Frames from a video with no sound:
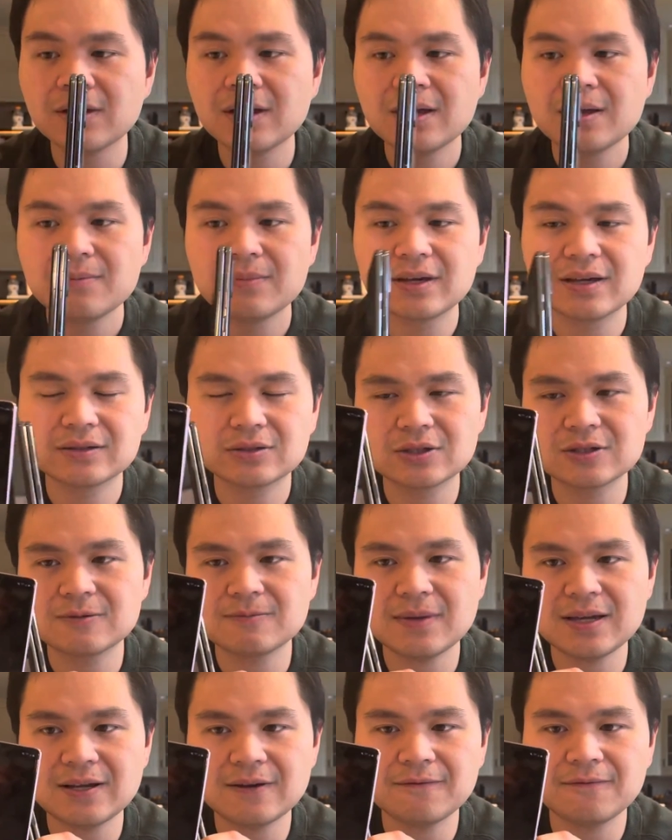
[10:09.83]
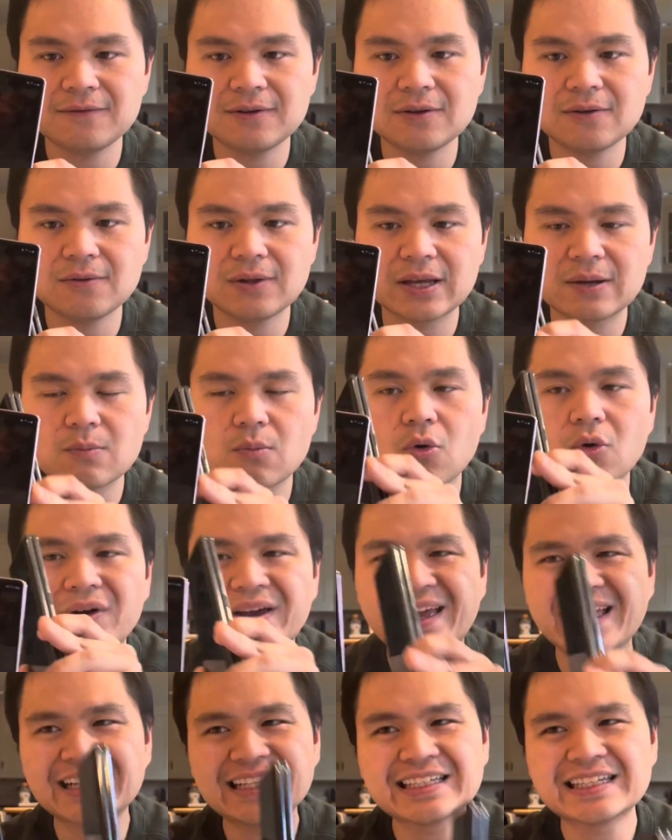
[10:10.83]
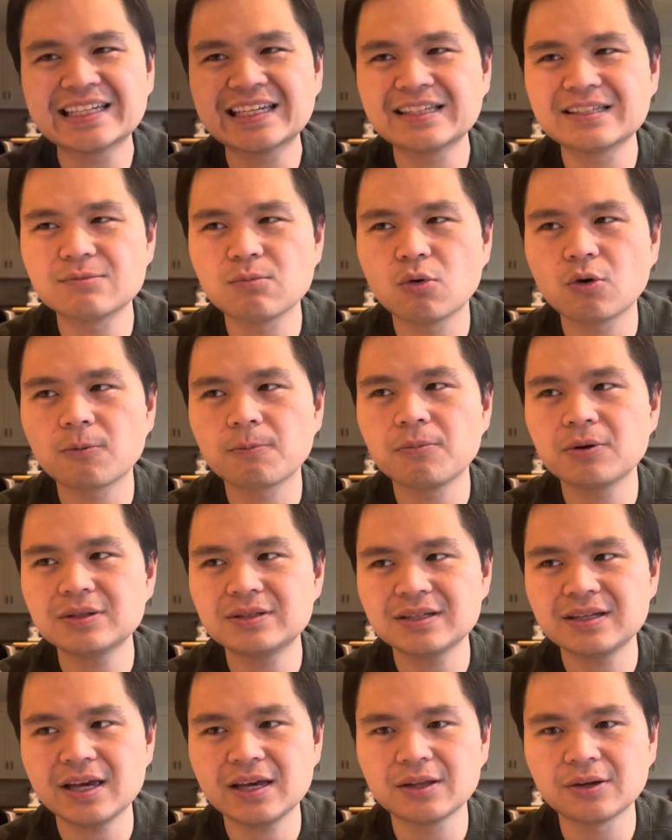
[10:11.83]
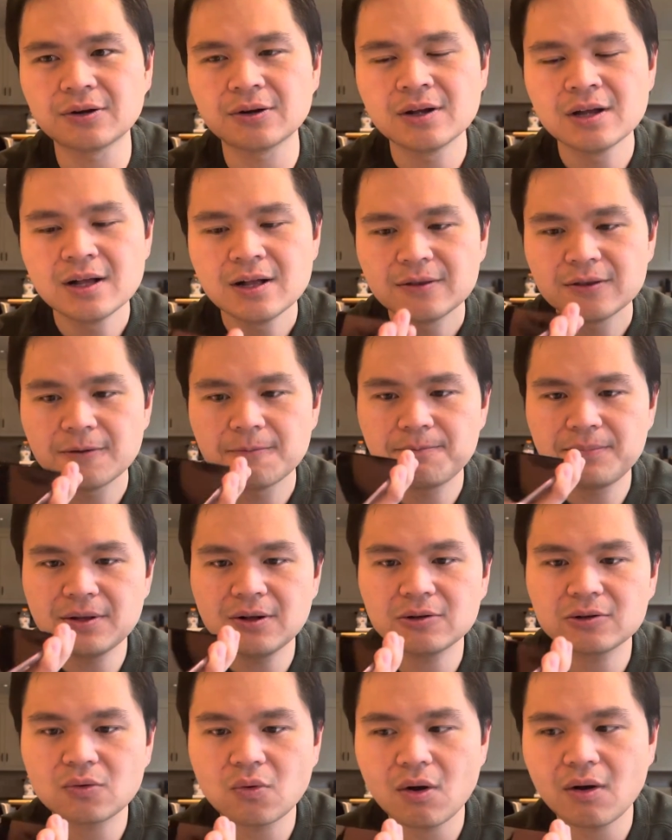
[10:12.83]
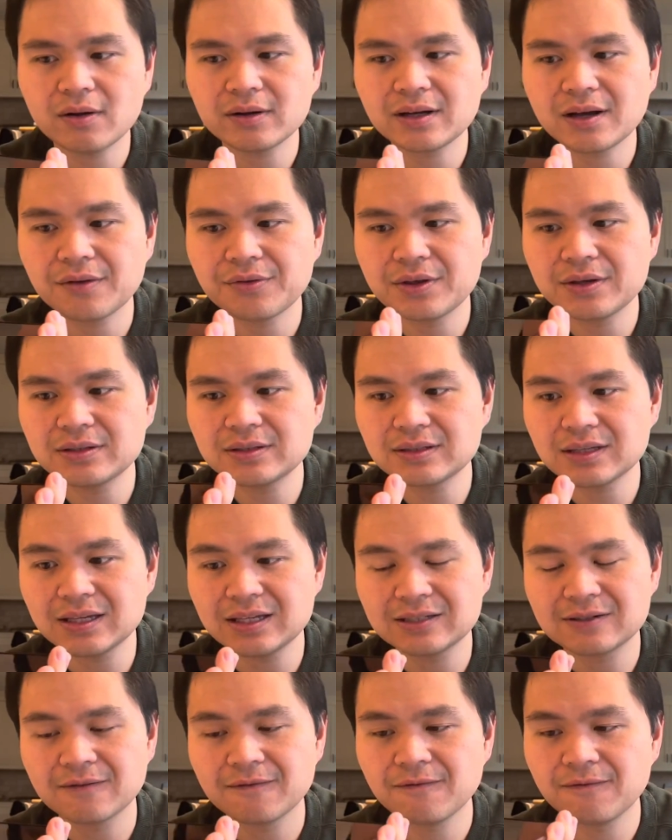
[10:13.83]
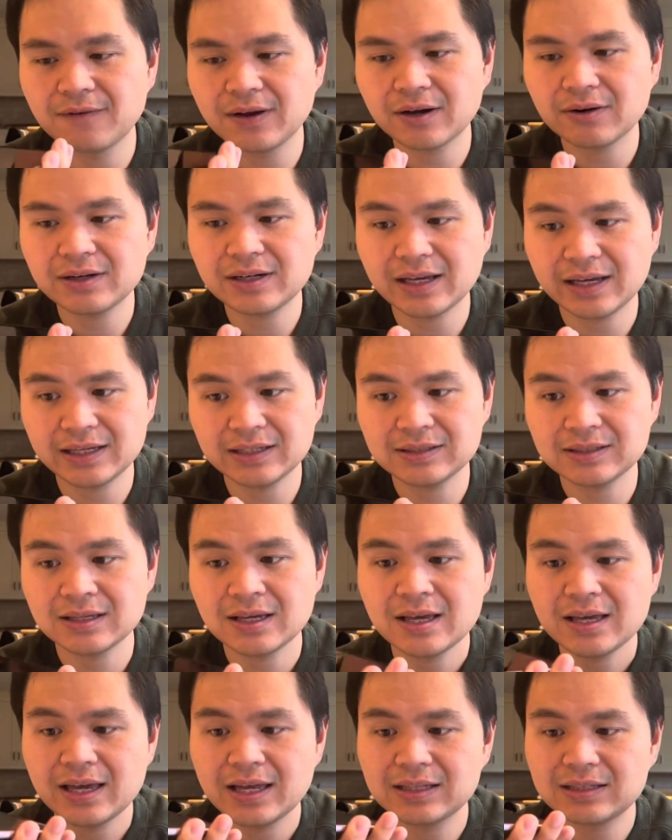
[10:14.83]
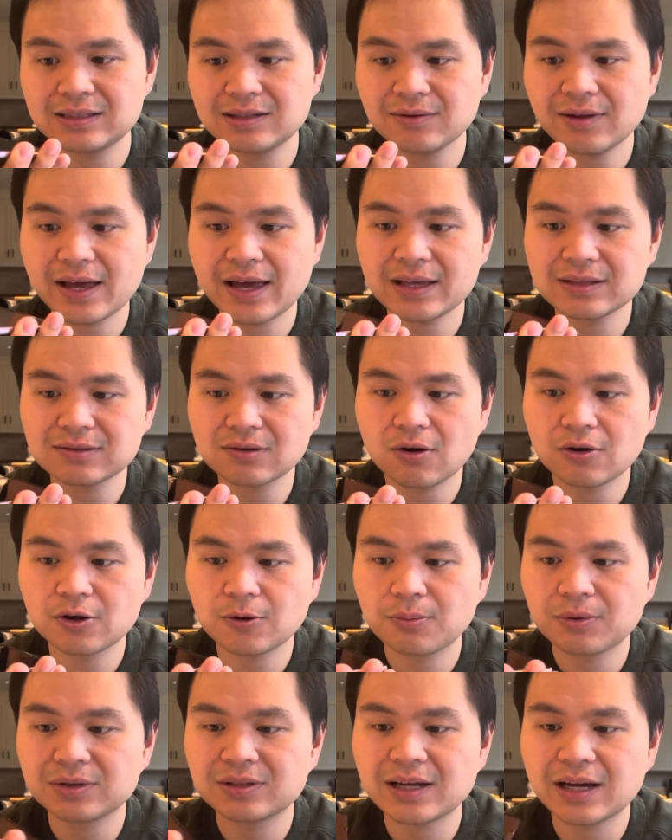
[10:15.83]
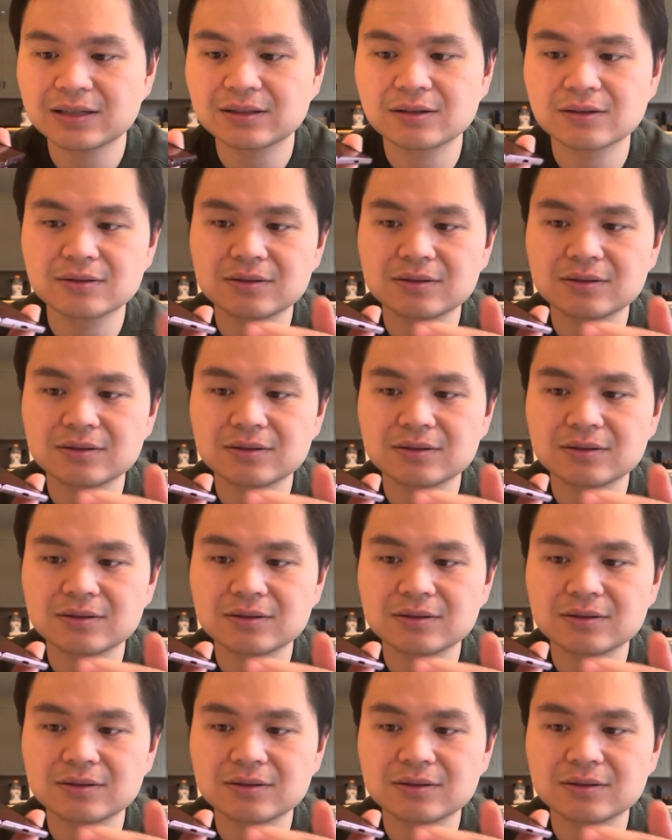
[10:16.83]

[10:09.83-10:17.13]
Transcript: because it just made it feel like more elegant, more put together. The build quality on this is very nice. It still has all your protectors